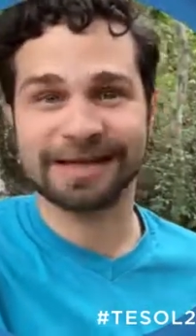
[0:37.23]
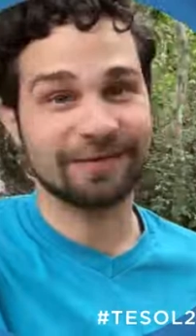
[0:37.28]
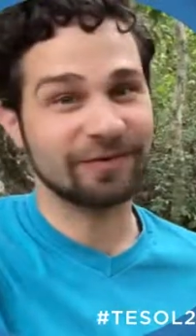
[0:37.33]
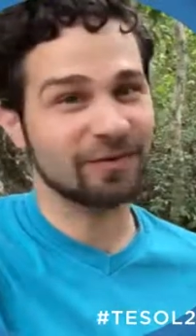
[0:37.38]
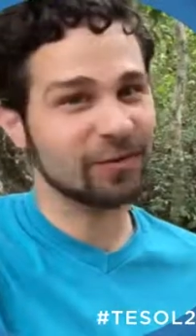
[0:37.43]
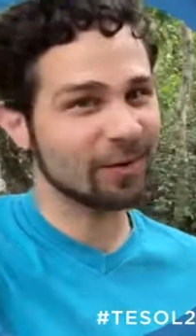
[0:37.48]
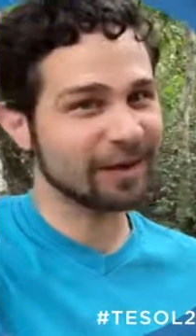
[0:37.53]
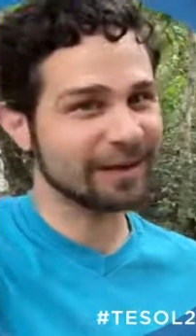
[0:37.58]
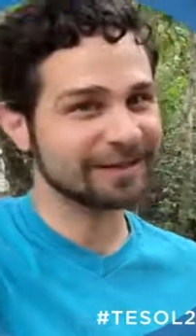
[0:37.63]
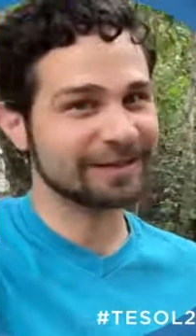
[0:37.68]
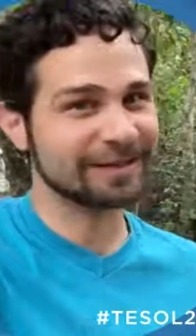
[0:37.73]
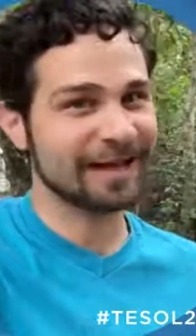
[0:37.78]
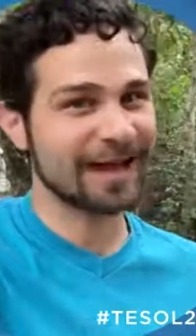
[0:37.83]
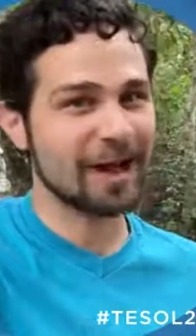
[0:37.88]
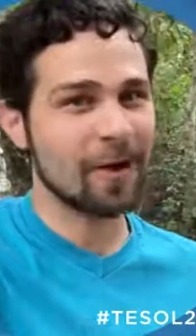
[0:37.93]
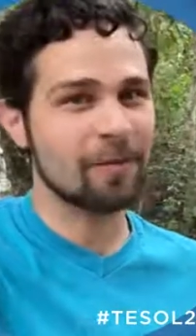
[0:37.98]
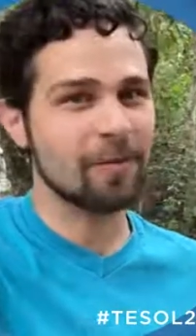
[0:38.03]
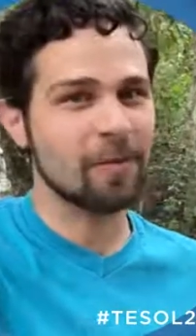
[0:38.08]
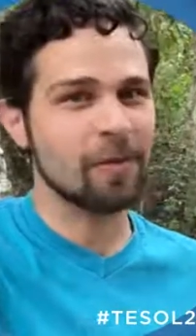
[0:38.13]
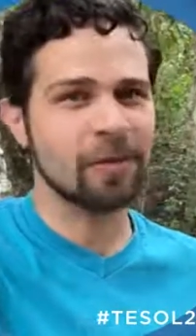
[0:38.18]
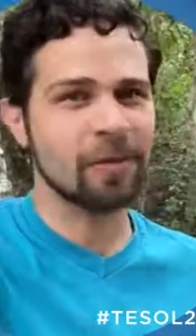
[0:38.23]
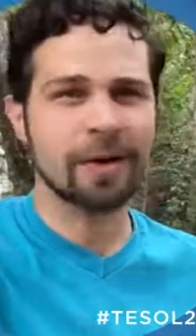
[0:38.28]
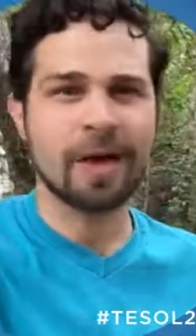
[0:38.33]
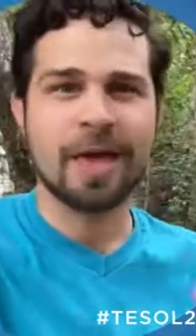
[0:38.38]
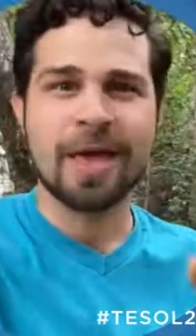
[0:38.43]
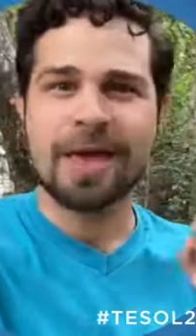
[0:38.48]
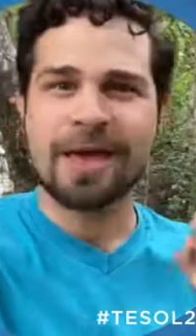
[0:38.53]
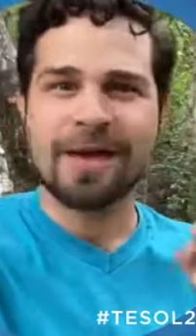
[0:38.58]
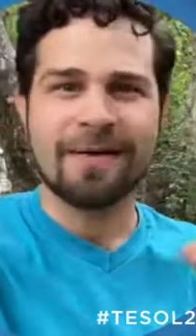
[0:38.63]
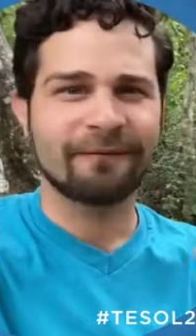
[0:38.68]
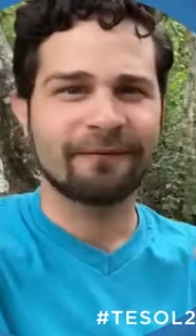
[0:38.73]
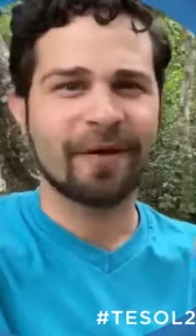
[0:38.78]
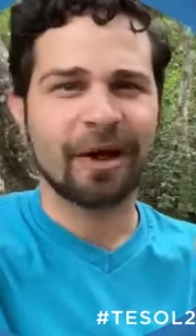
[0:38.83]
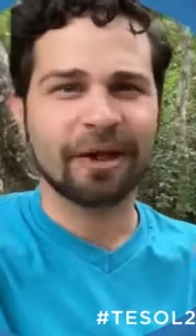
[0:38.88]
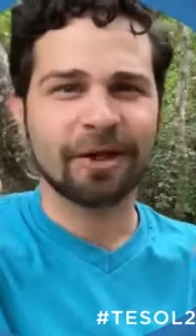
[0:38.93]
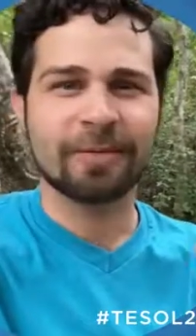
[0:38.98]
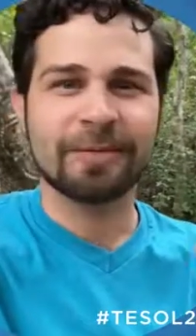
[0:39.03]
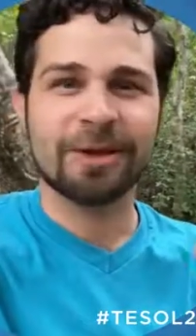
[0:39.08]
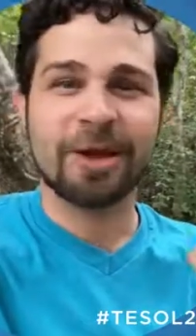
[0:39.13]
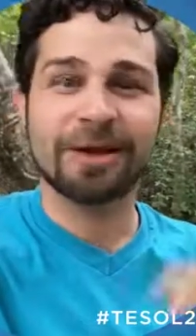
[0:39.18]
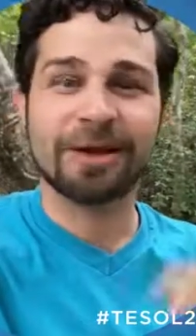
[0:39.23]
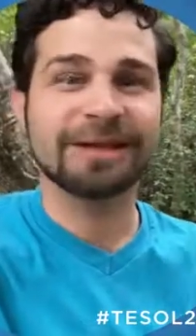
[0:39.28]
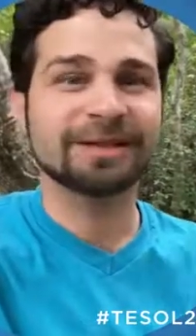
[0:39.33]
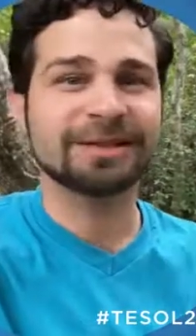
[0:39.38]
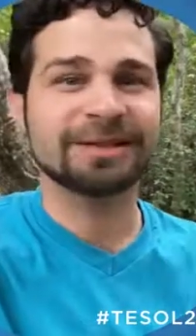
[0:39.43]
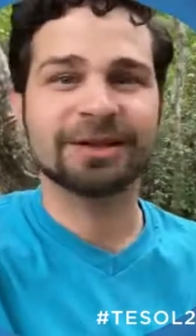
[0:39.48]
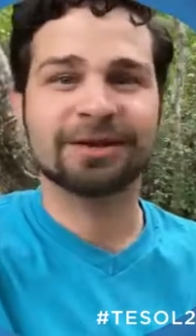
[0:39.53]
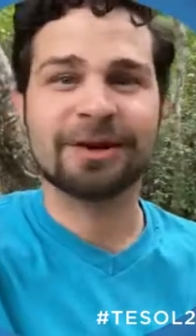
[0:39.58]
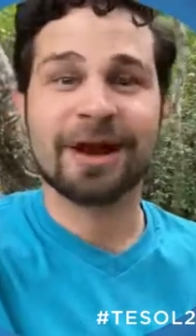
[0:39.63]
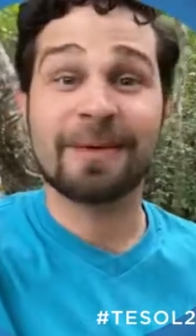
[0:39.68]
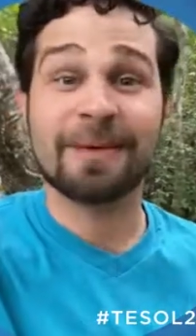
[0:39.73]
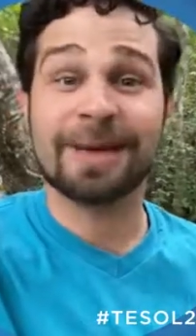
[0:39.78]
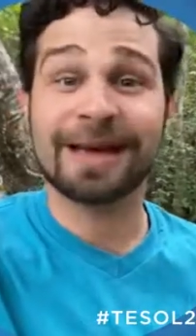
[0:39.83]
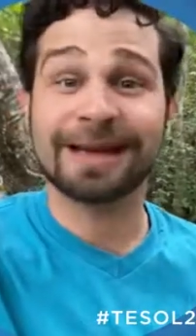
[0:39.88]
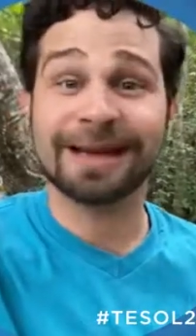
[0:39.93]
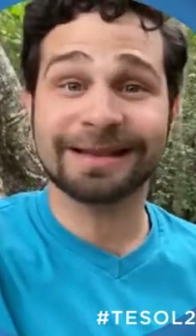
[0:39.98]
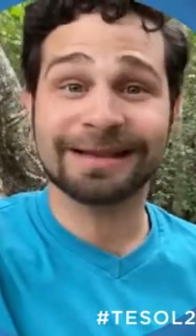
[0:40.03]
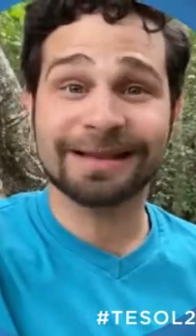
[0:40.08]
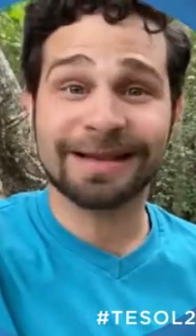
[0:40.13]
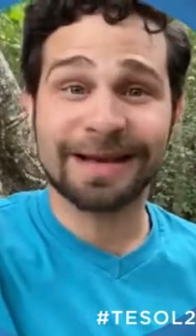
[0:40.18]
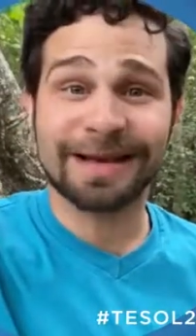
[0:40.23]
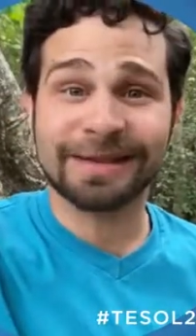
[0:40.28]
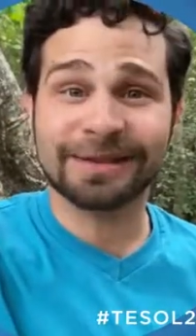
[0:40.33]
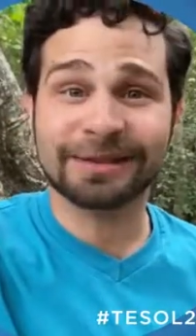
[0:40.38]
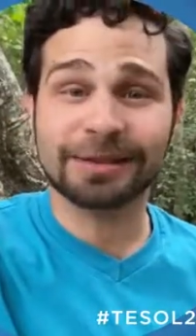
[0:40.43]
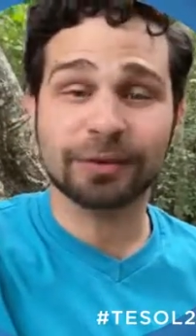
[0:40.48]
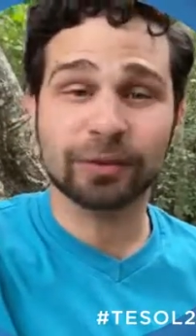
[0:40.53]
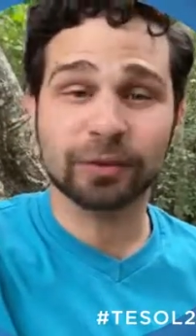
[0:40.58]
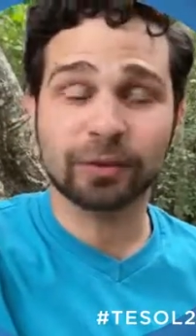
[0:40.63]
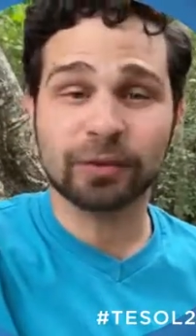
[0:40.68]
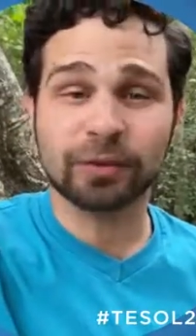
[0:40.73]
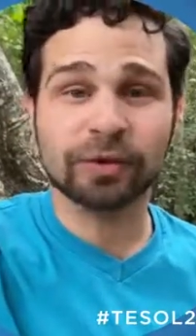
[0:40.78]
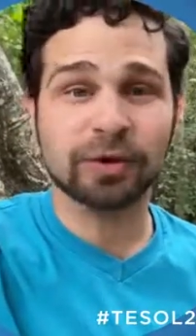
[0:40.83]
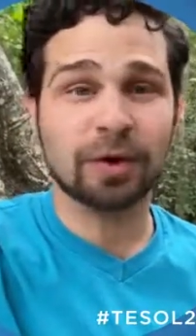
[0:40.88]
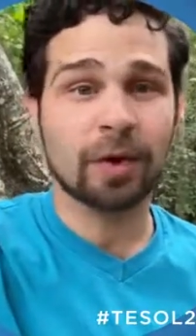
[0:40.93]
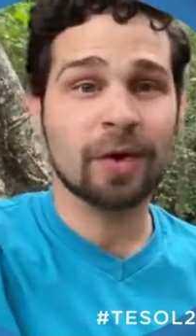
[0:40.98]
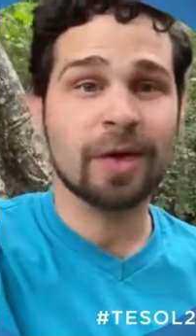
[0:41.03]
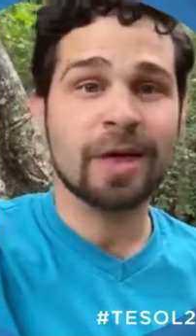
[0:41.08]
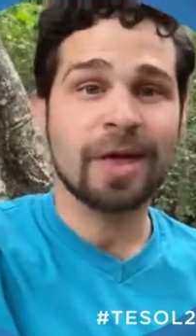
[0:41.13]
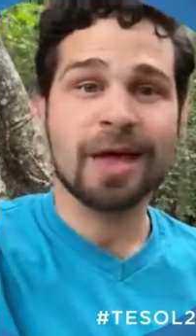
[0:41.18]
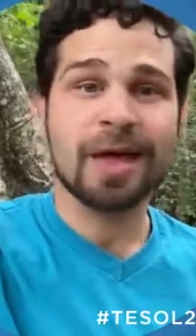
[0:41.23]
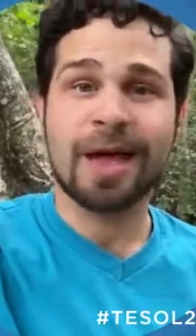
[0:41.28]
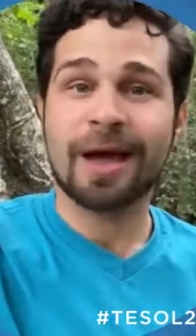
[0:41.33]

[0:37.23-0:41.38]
And if you want to check out more, follow me on Instagram at Andres Ruzo,